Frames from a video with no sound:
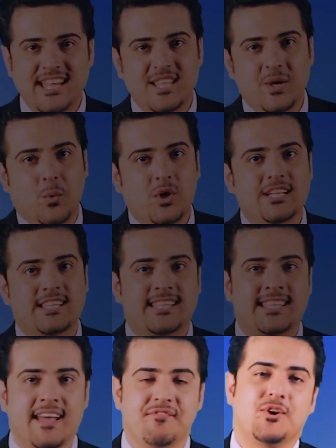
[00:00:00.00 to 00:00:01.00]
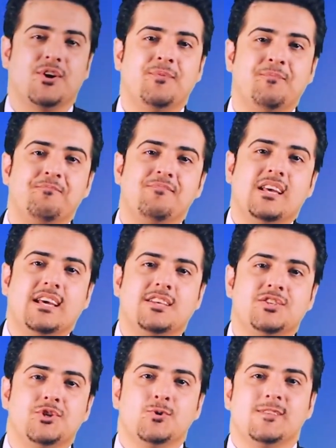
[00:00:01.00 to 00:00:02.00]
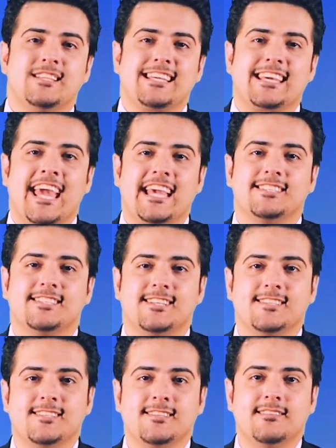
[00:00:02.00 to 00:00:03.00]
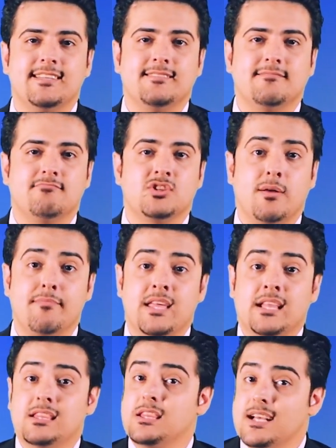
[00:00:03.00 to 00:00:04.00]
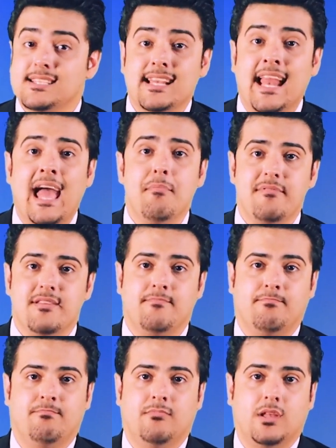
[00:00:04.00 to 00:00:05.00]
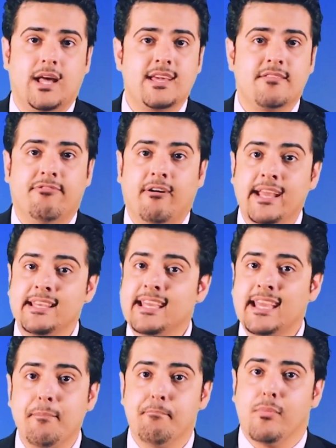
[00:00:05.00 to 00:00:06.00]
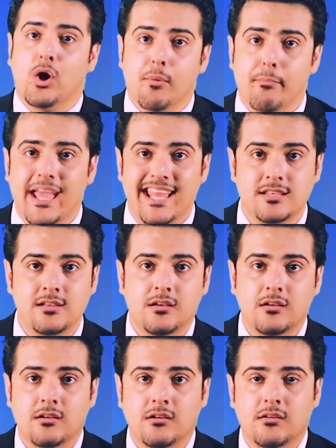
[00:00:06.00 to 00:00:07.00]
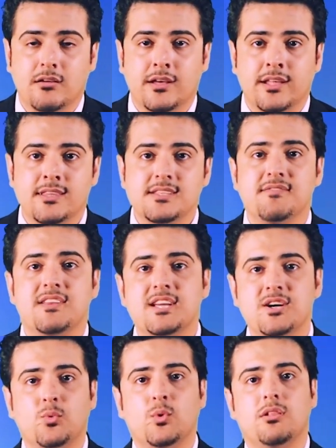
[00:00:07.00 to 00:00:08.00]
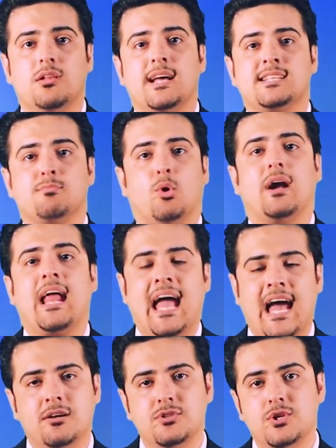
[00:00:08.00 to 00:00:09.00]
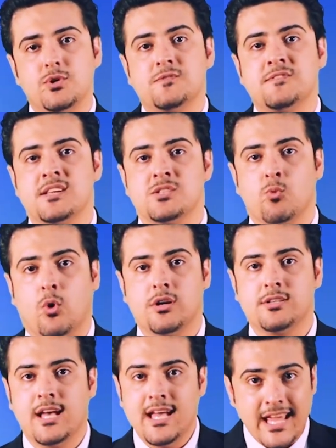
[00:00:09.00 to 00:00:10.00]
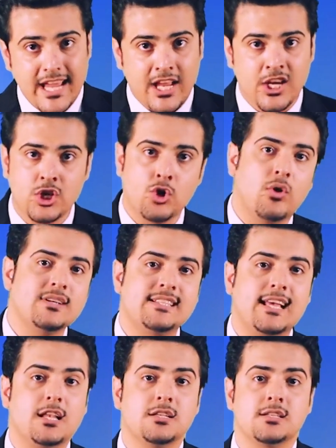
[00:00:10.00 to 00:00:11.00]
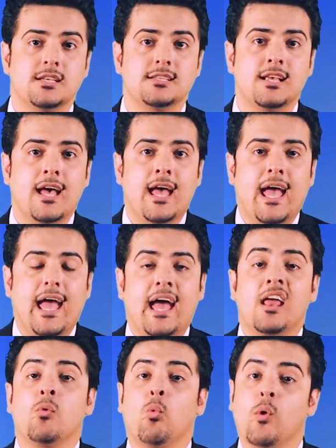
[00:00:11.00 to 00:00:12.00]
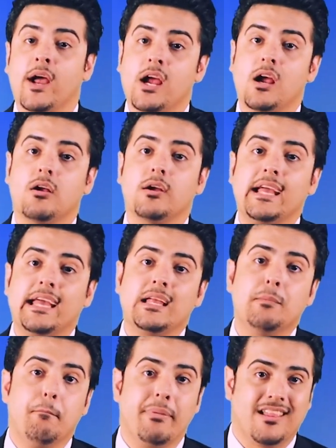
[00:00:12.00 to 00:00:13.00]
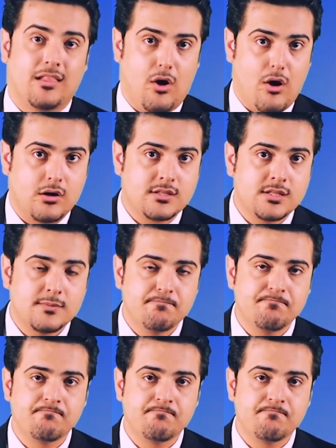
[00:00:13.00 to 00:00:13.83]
The word never is used in cases that something doesn't happen, like finding a mermaid. In this video, we'll explore how to use this word in your sentences and where it belongs.